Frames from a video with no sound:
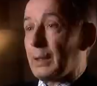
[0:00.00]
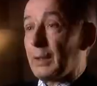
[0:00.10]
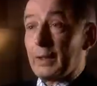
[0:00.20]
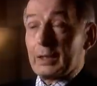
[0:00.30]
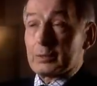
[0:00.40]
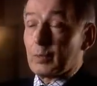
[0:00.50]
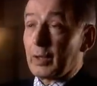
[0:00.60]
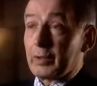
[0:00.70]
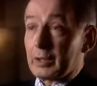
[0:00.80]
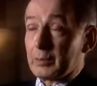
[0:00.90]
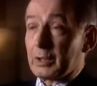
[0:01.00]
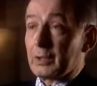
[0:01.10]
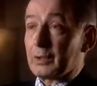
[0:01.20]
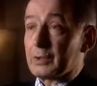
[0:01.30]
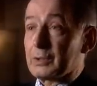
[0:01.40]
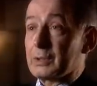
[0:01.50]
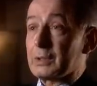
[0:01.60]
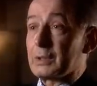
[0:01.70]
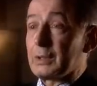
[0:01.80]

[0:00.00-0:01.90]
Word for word: And that's worrying, because